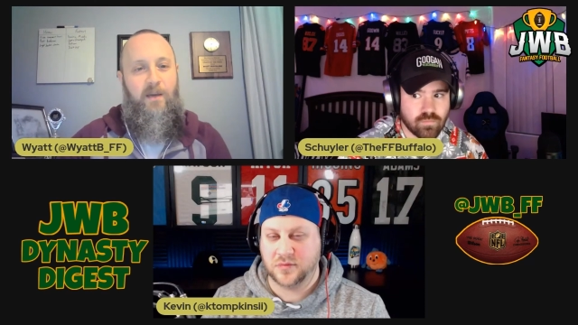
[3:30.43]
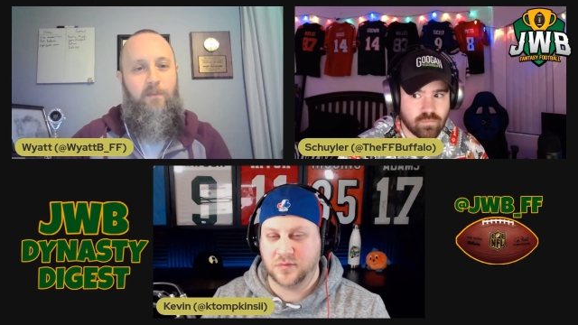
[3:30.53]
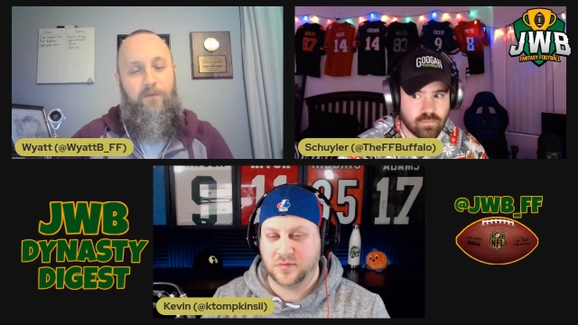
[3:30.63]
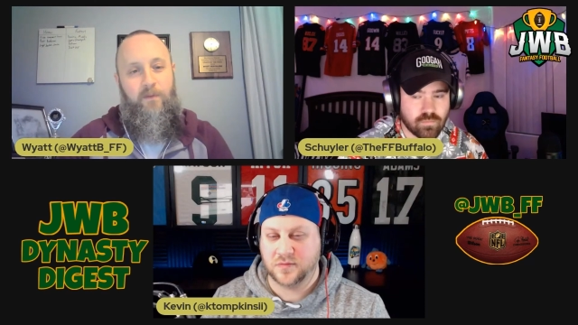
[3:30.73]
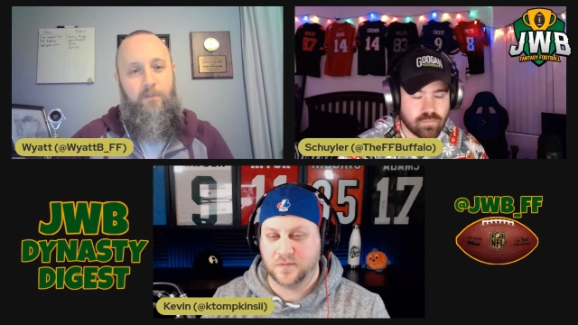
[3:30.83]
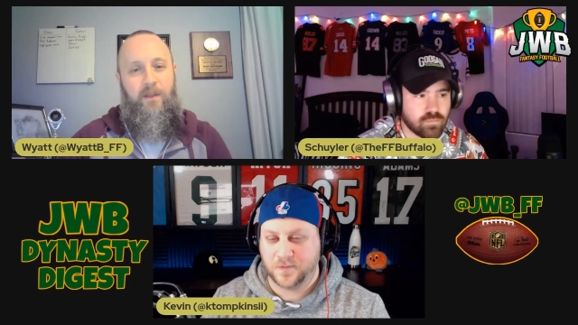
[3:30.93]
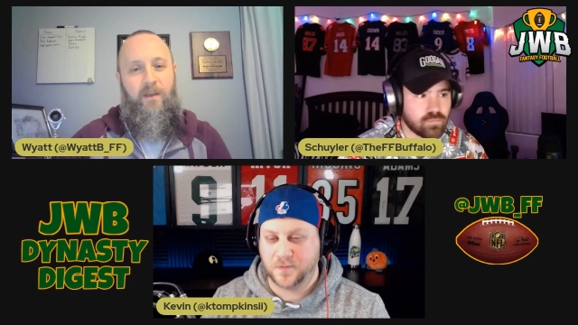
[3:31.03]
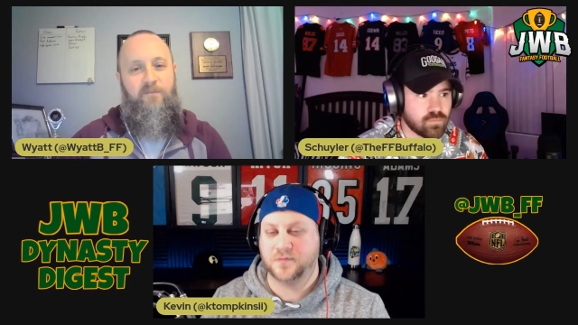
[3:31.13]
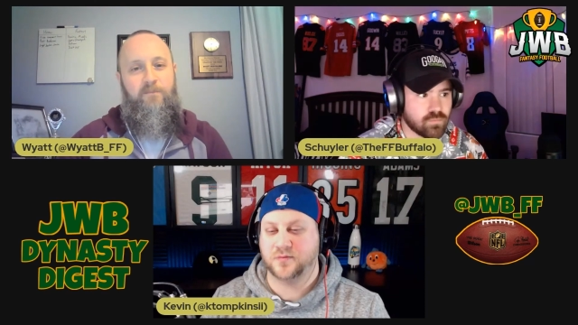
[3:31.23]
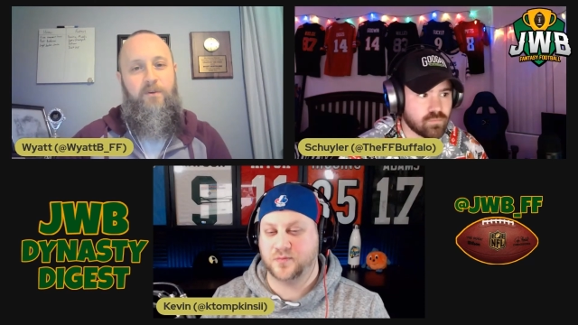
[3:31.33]
Speaker 1: depth for the
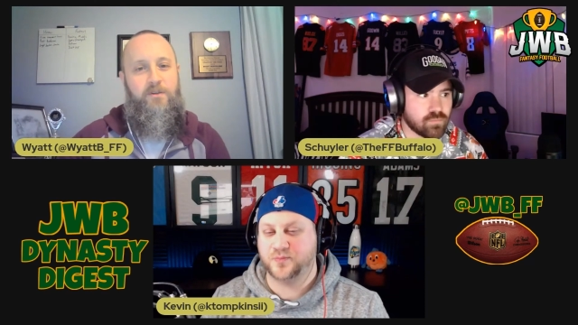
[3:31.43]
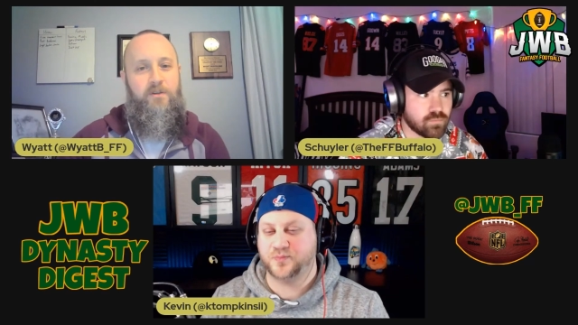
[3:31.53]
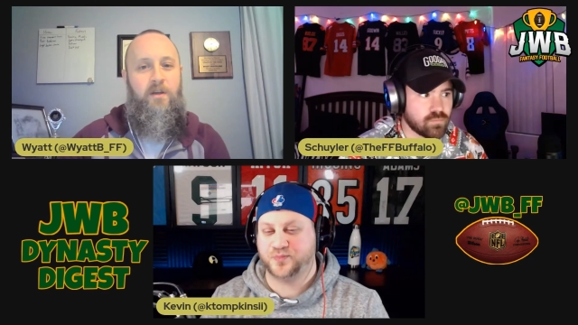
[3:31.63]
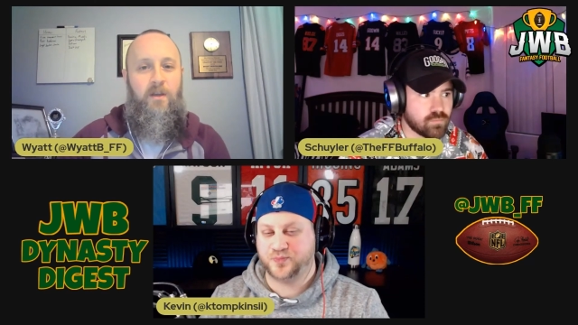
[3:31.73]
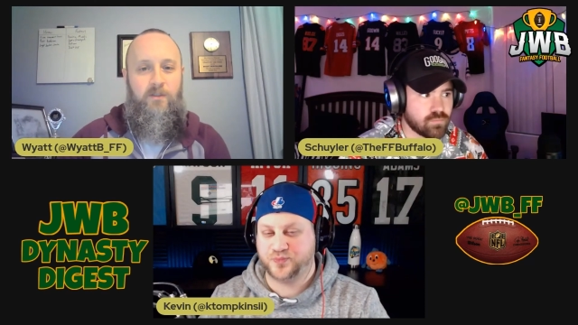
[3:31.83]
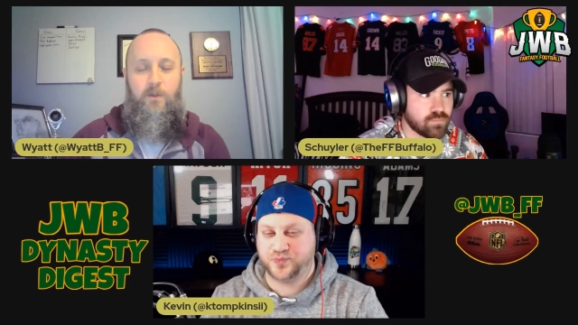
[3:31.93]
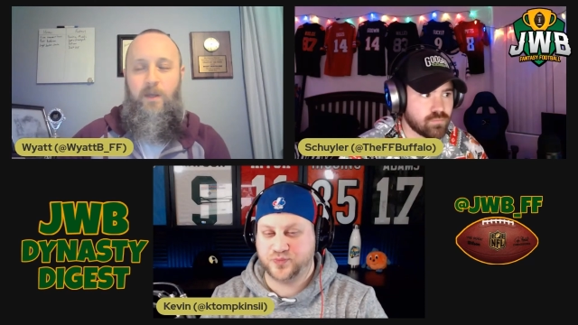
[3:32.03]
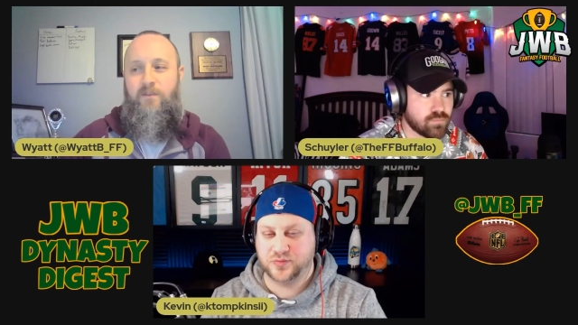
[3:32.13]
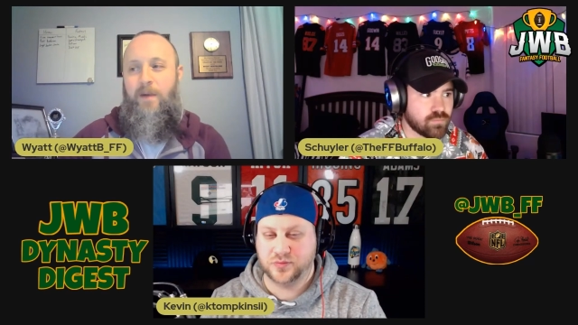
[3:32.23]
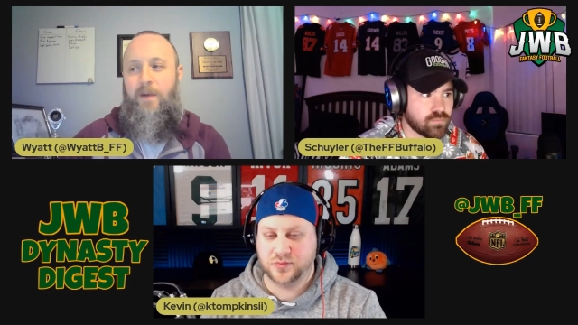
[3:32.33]
playoff push so you
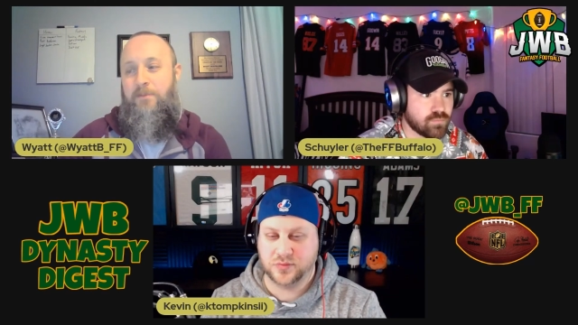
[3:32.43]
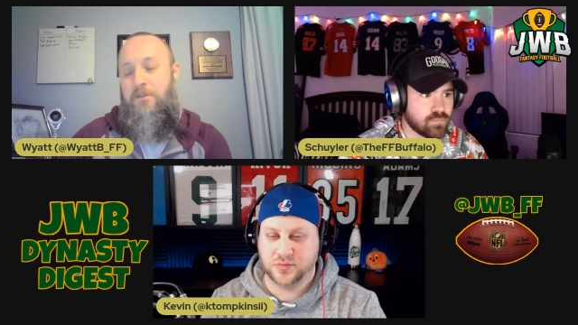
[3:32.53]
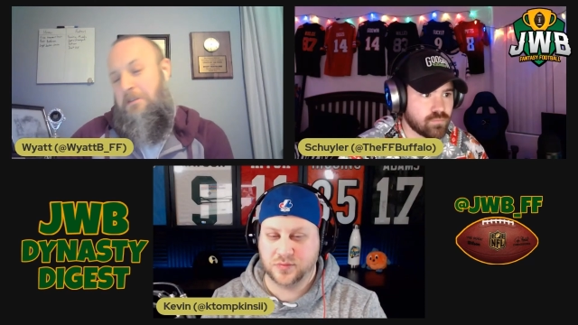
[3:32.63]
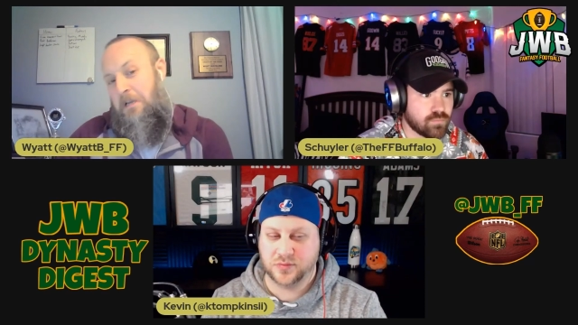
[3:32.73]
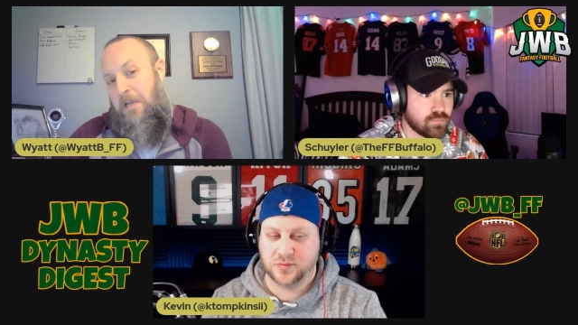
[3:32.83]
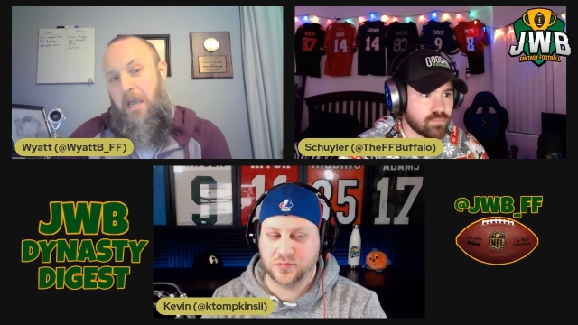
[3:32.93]
have some options.